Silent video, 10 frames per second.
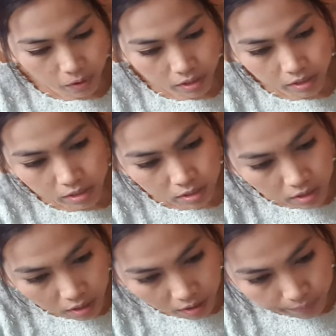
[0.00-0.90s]
I
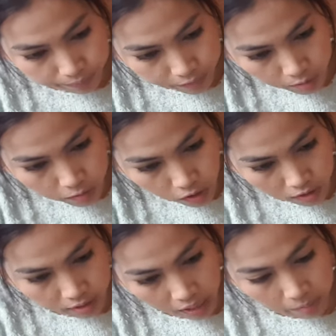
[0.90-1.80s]
um,
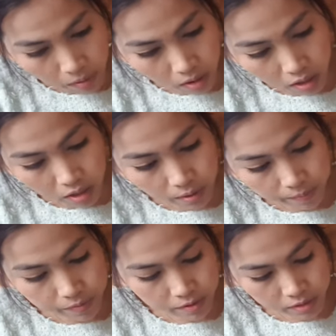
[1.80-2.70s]
jump sat, uh,
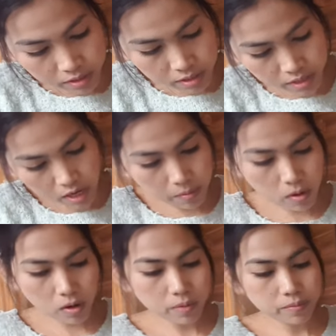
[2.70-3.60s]
sat
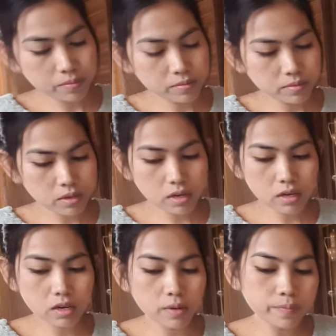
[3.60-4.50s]
long,
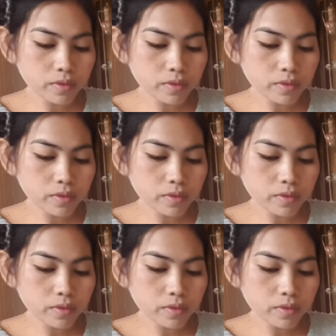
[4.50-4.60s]
uh,